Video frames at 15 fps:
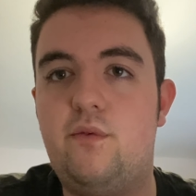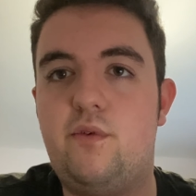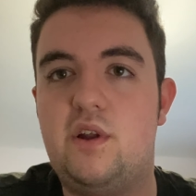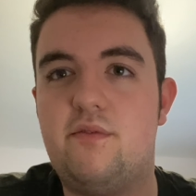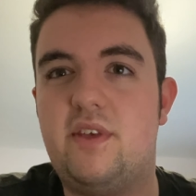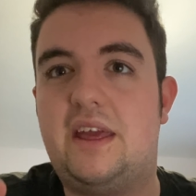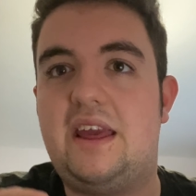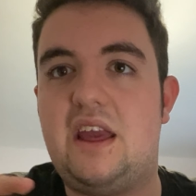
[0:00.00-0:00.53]
full
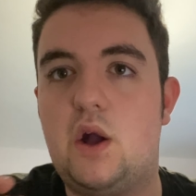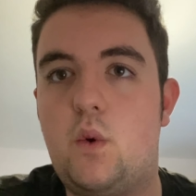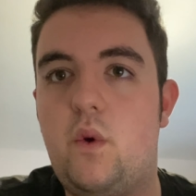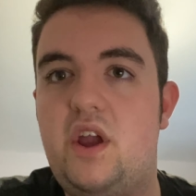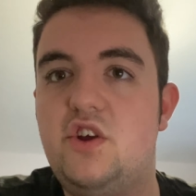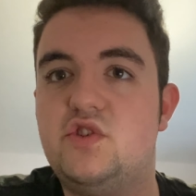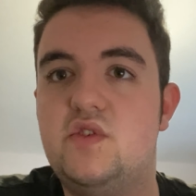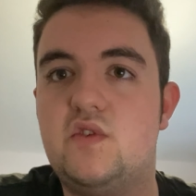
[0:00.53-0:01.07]
of the key
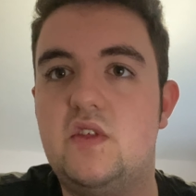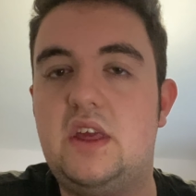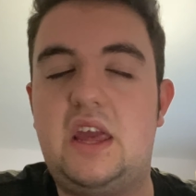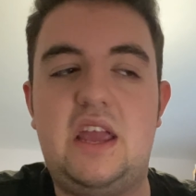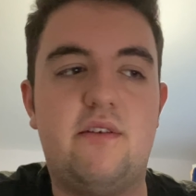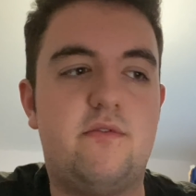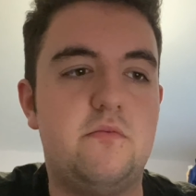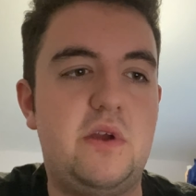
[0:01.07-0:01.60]
equations and
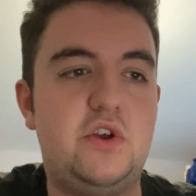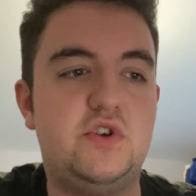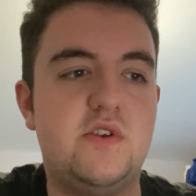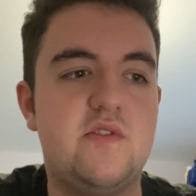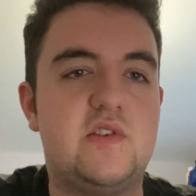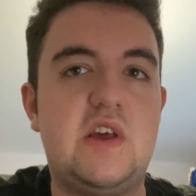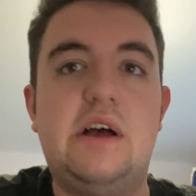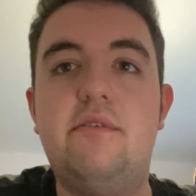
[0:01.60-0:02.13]
key information
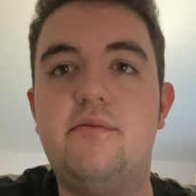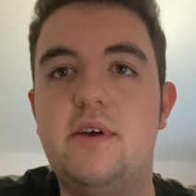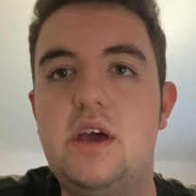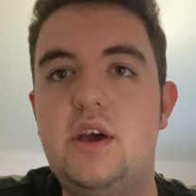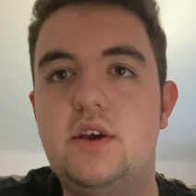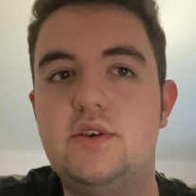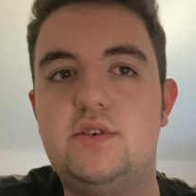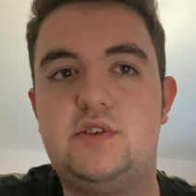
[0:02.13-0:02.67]
and stuff.
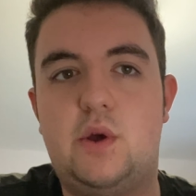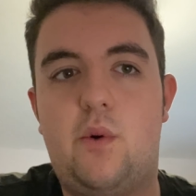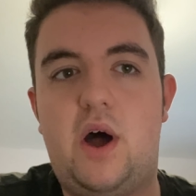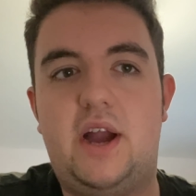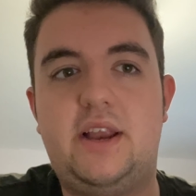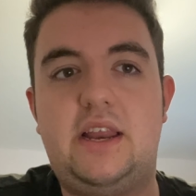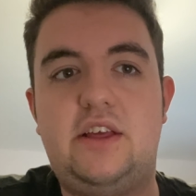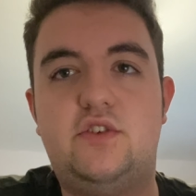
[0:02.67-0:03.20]
So
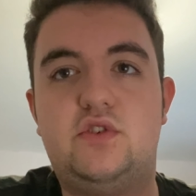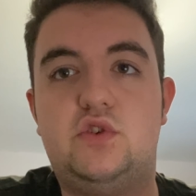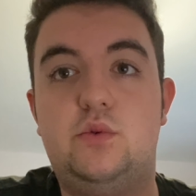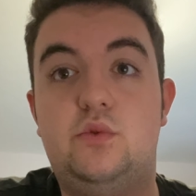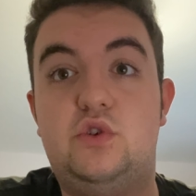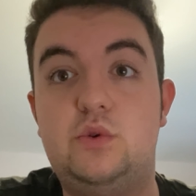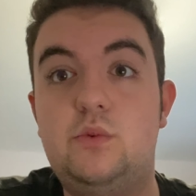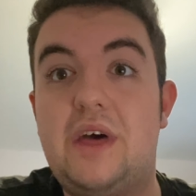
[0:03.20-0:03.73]
I need to
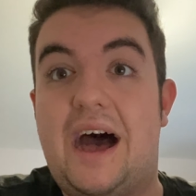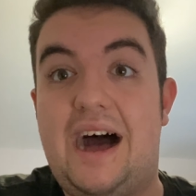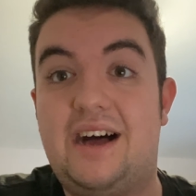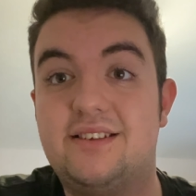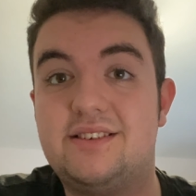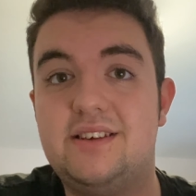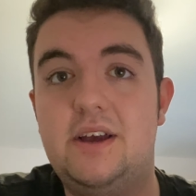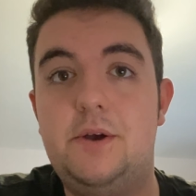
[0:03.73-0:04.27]
do that
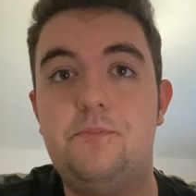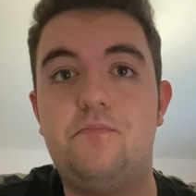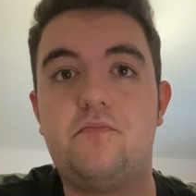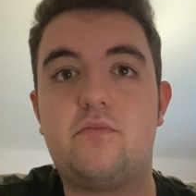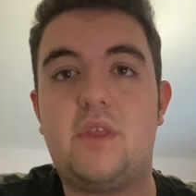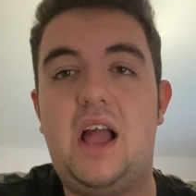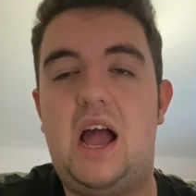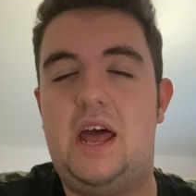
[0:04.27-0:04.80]

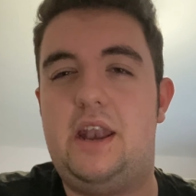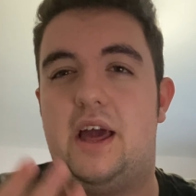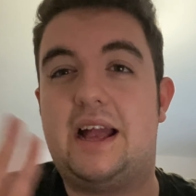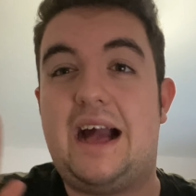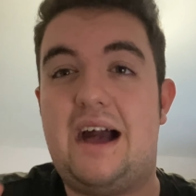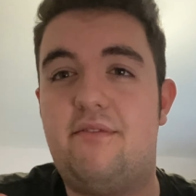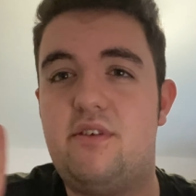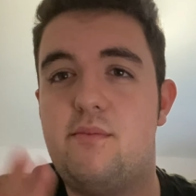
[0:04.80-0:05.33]
and like
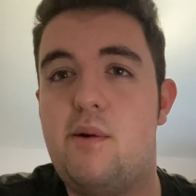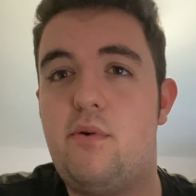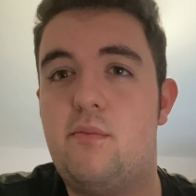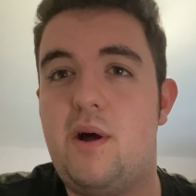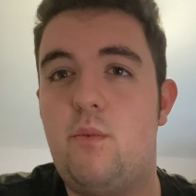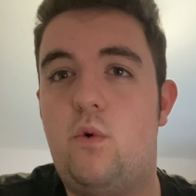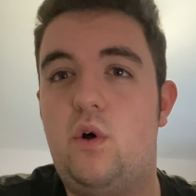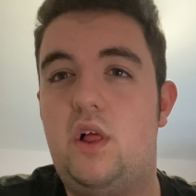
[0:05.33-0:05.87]
have them up on
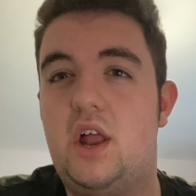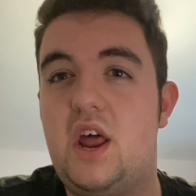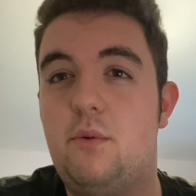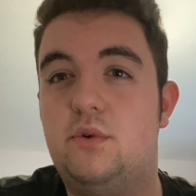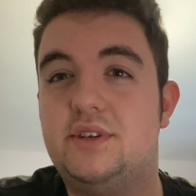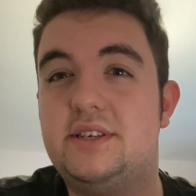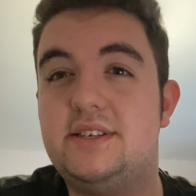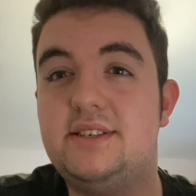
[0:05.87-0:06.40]
my wall, and I
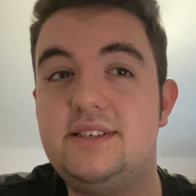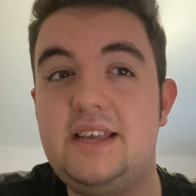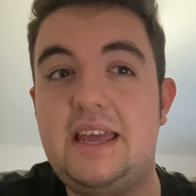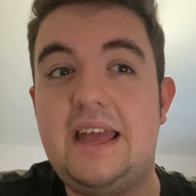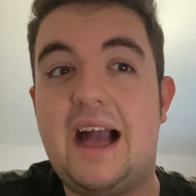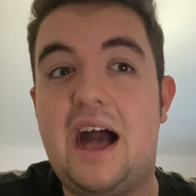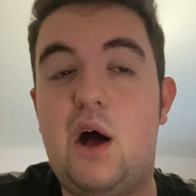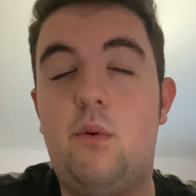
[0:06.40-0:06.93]
will
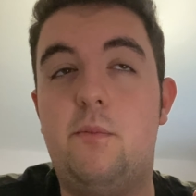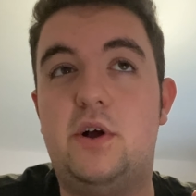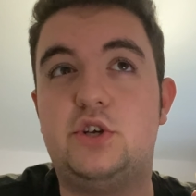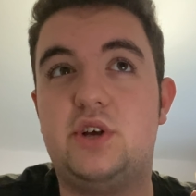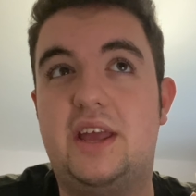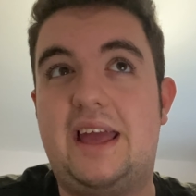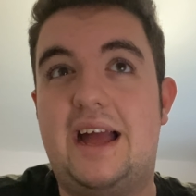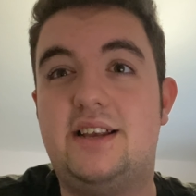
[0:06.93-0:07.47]
see how
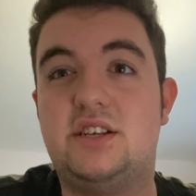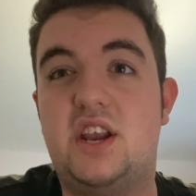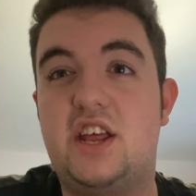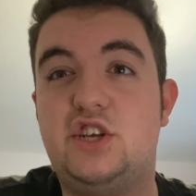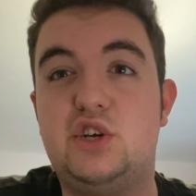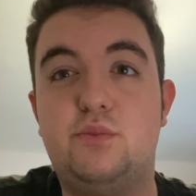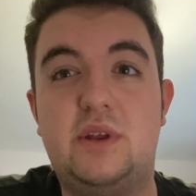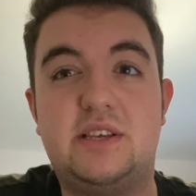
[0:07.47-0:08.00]
much I get done. I
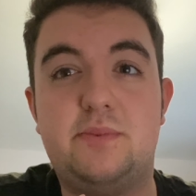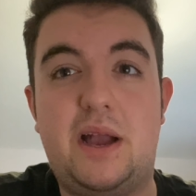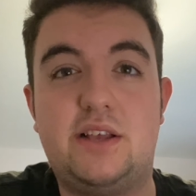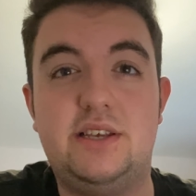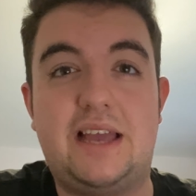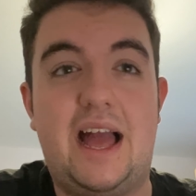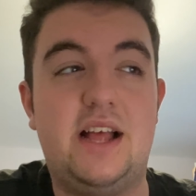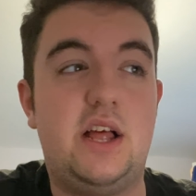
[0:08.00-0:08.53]
don't expect
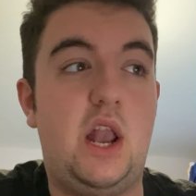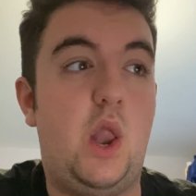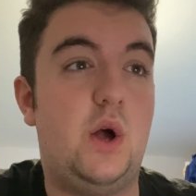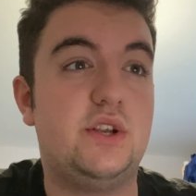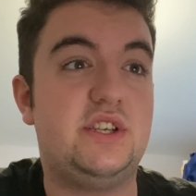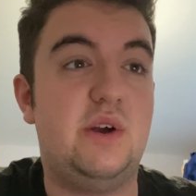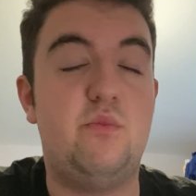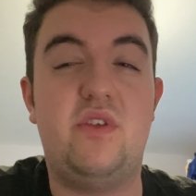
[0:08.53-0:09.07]
to get a
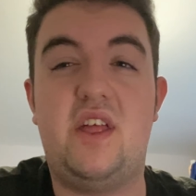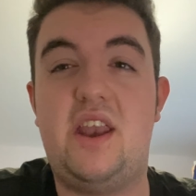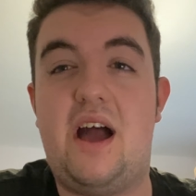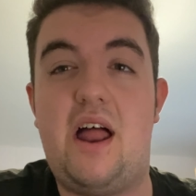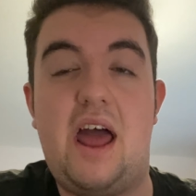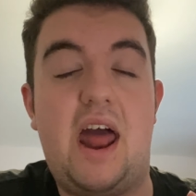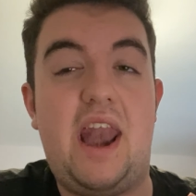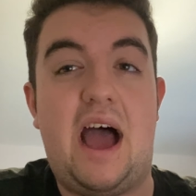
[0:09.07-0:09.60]
lot done within
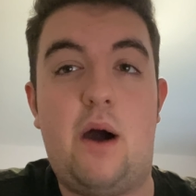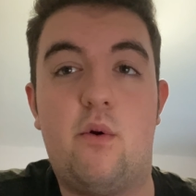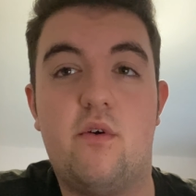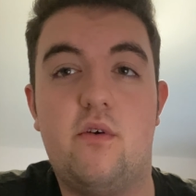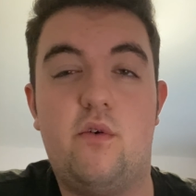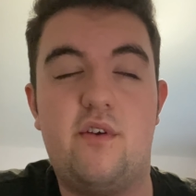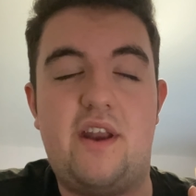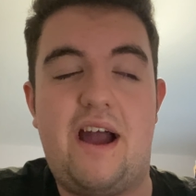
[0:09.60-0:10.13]
an hour
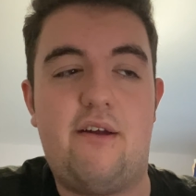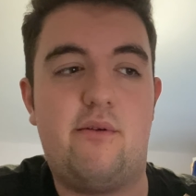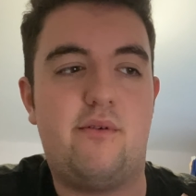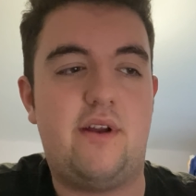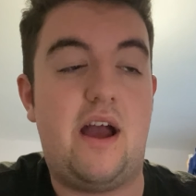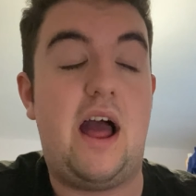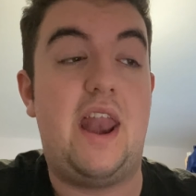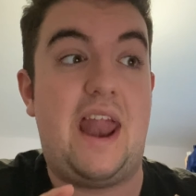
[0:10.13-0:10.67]
or an hour
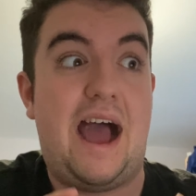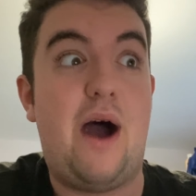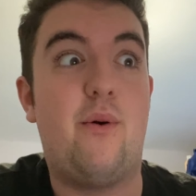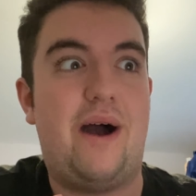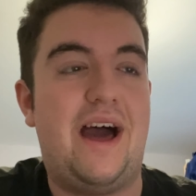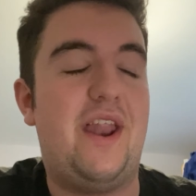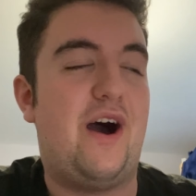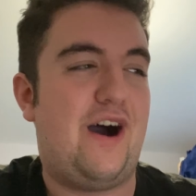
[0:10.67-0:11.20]

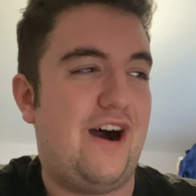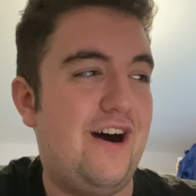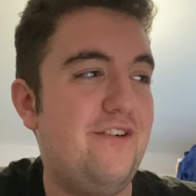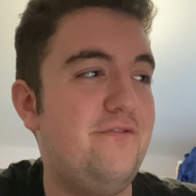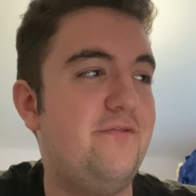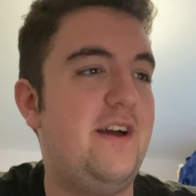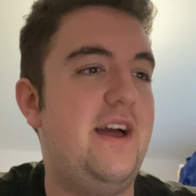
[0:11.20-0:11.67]
and a half,